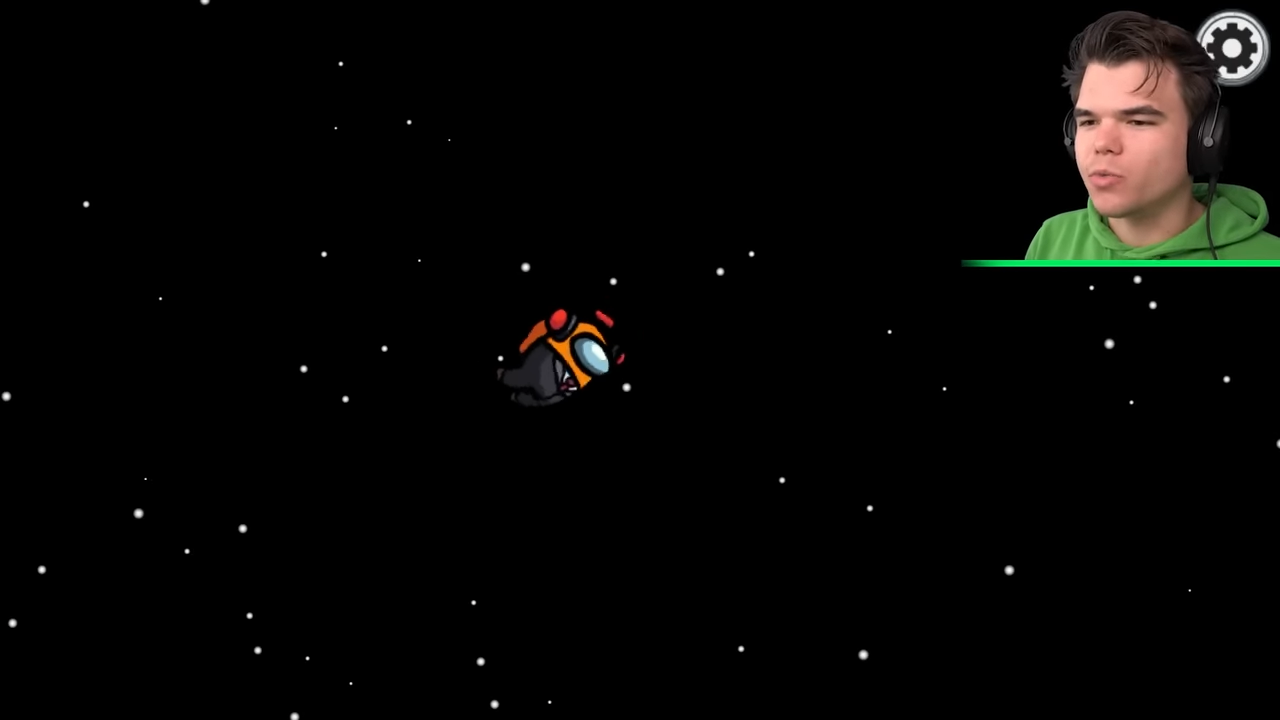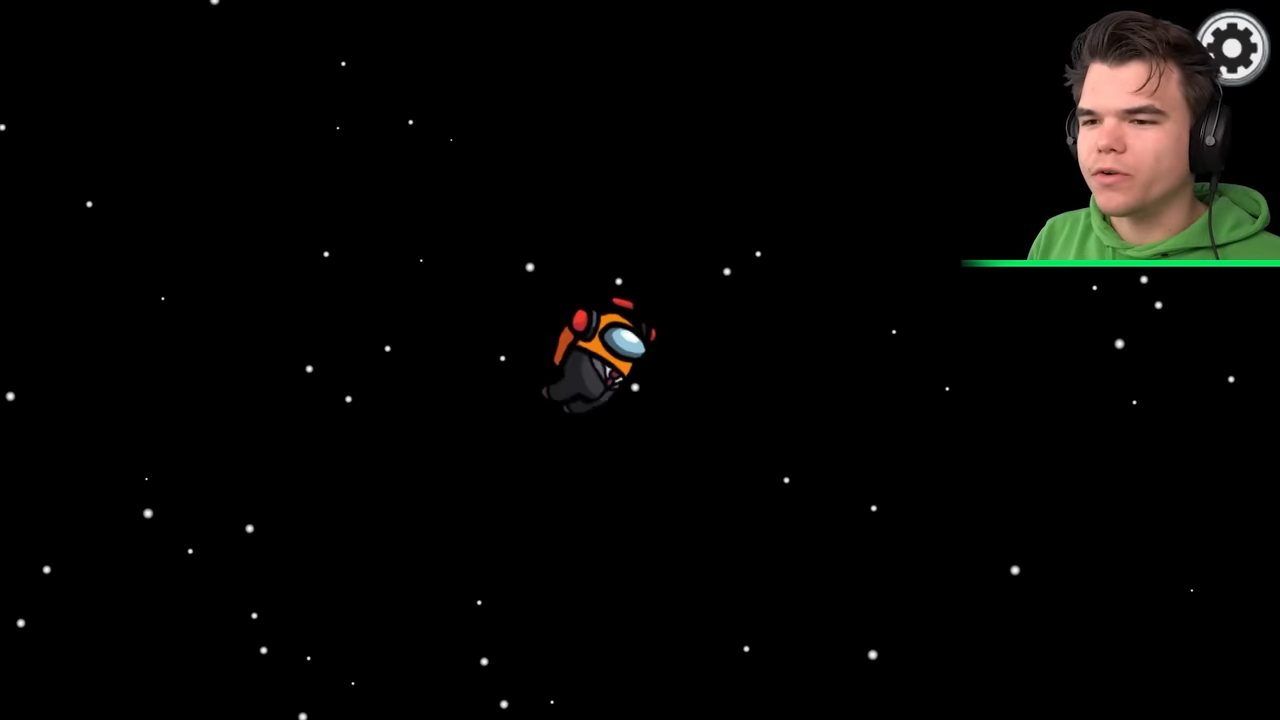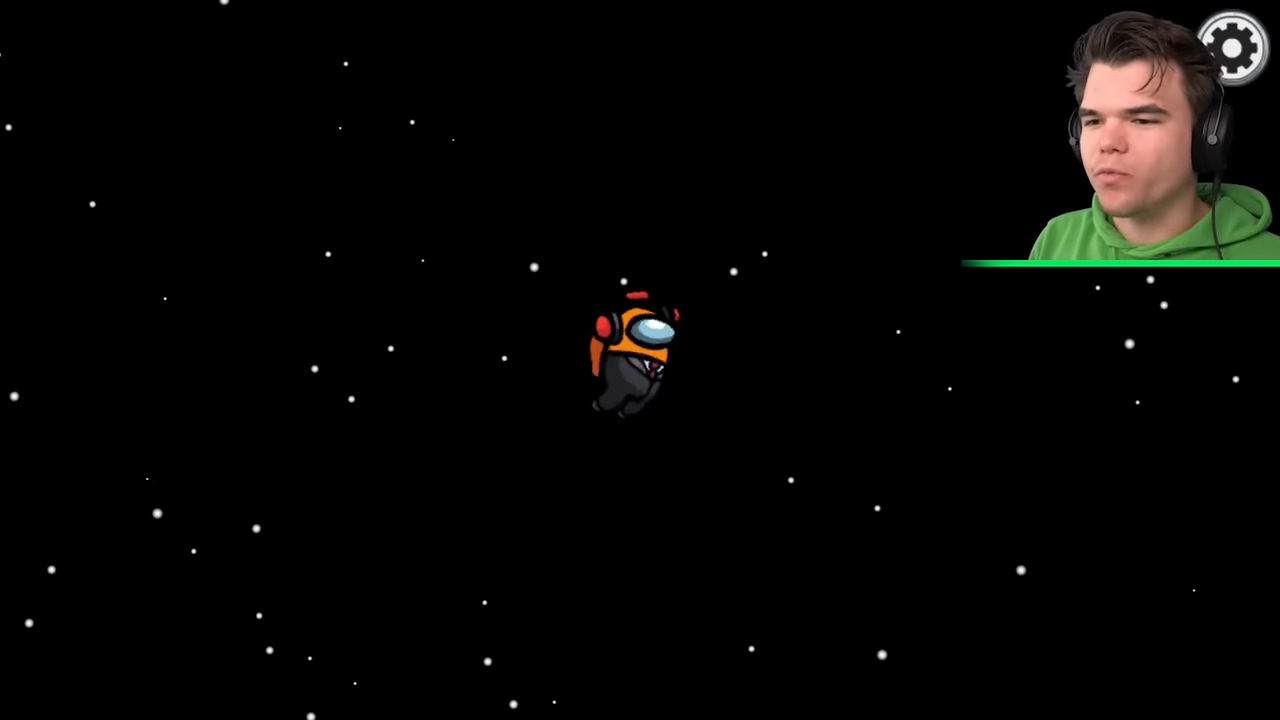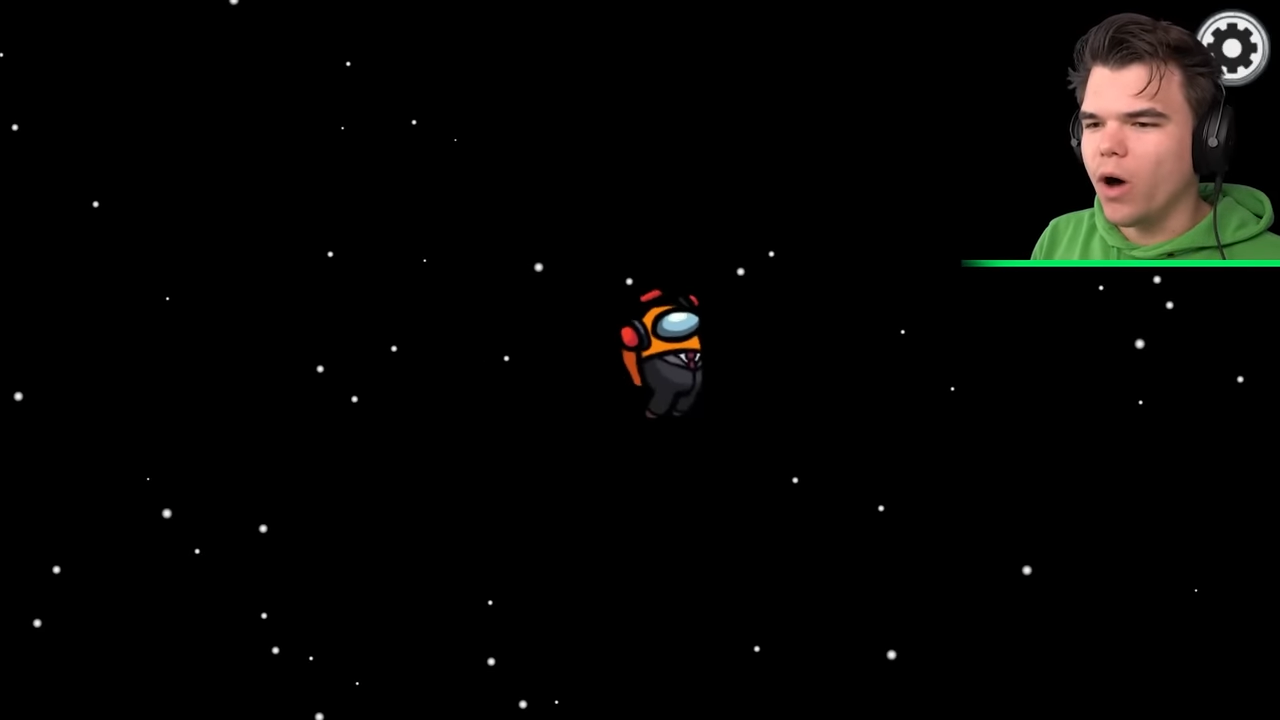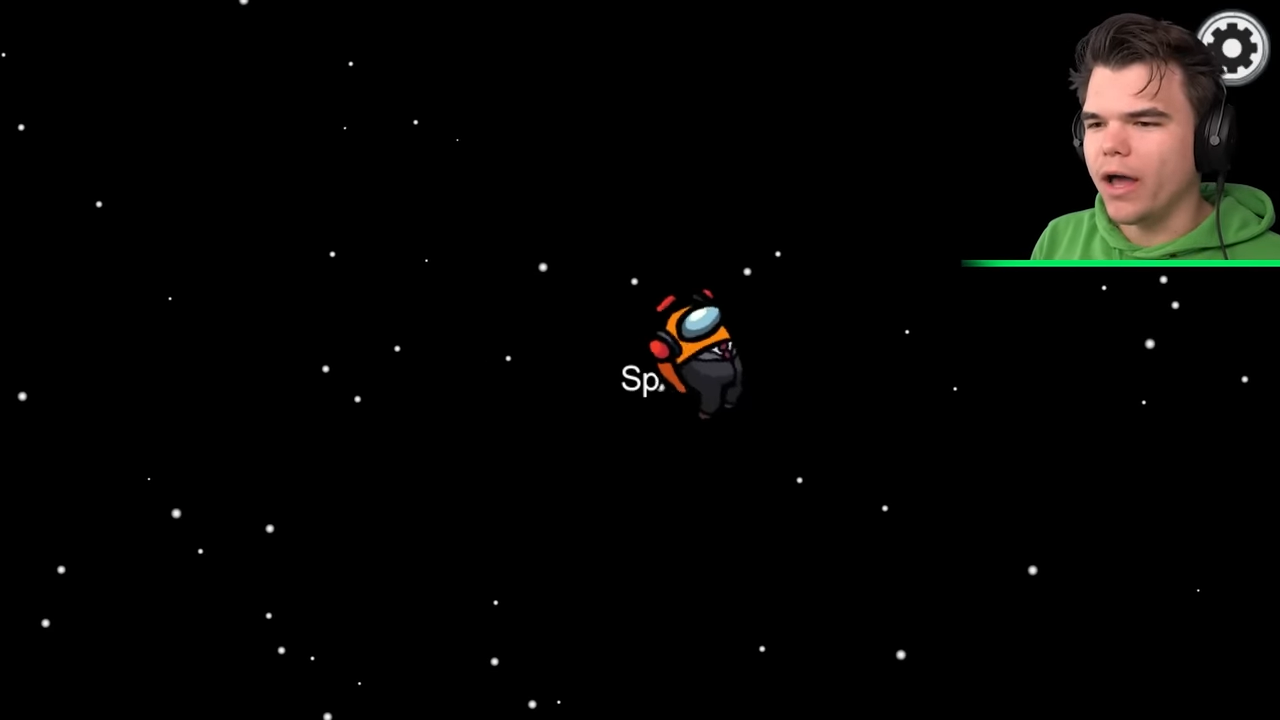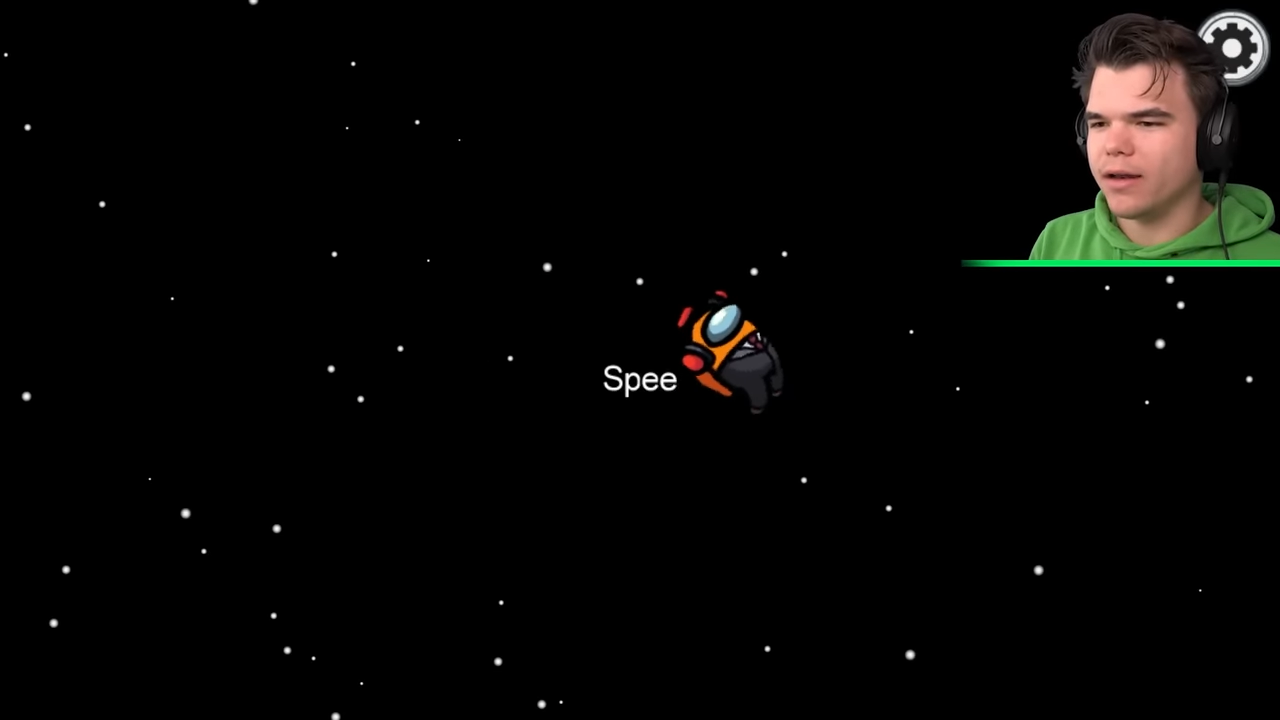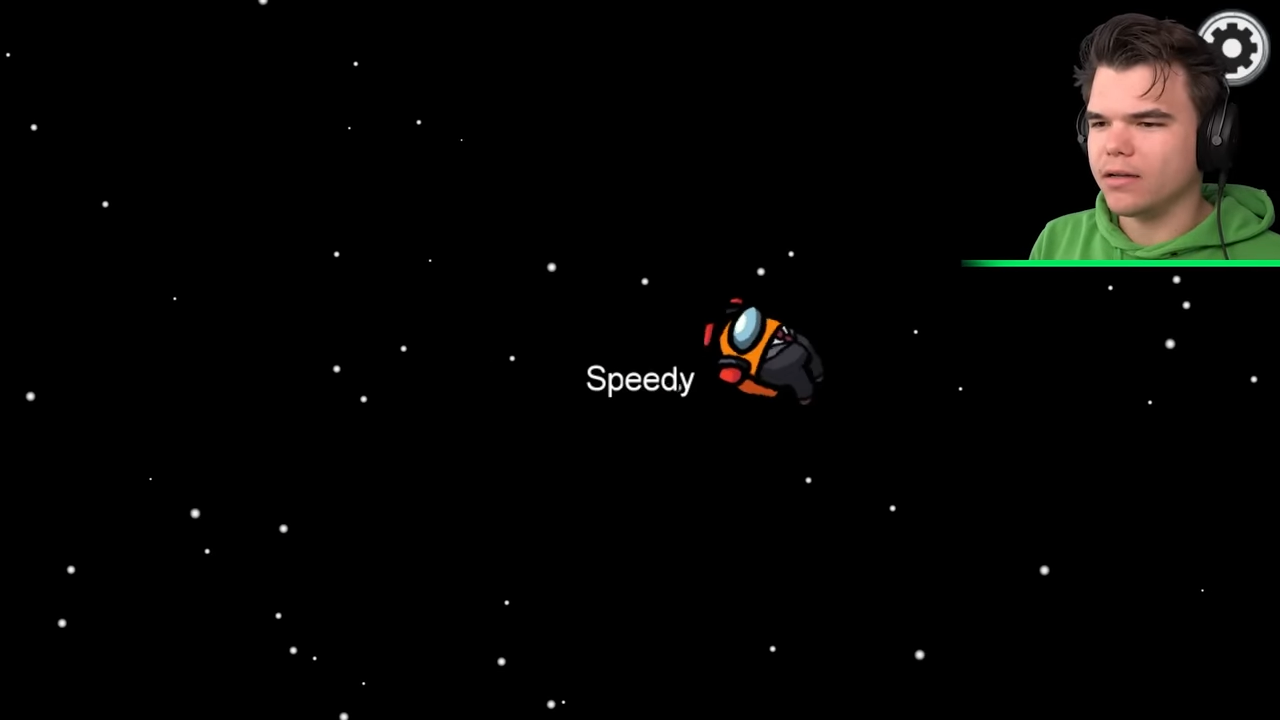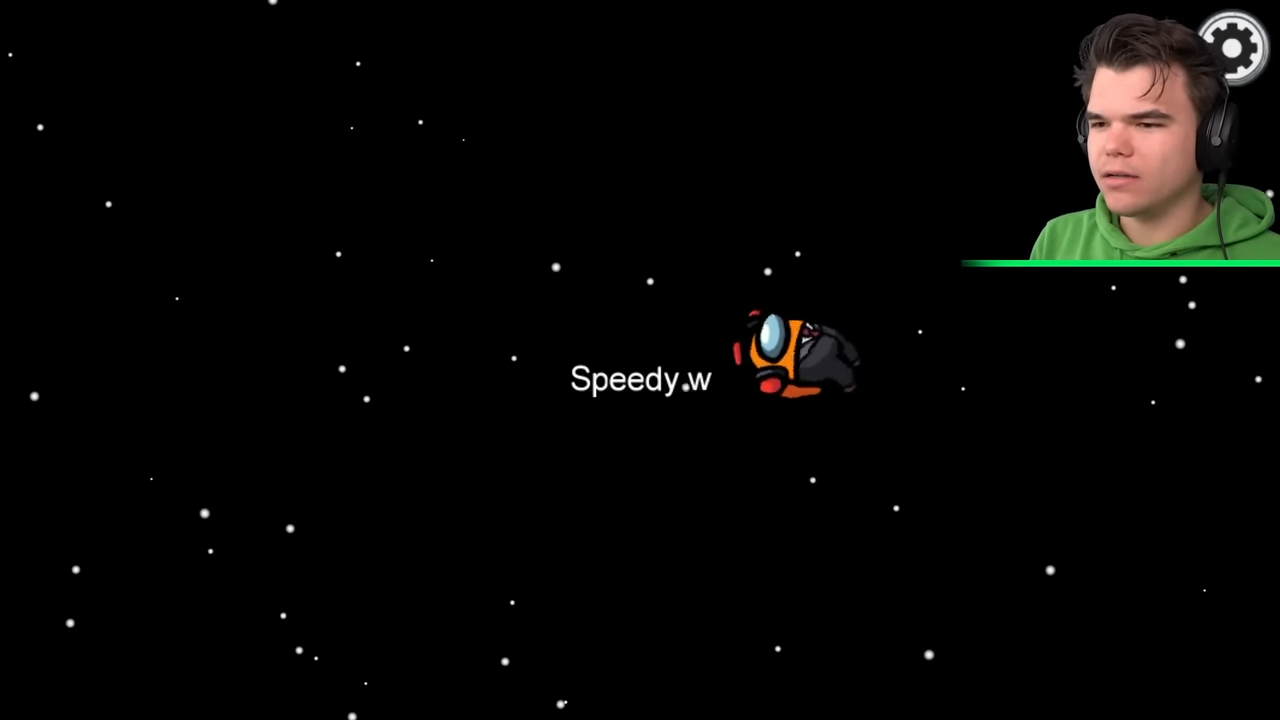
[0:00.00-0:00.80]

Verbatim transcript: we've won.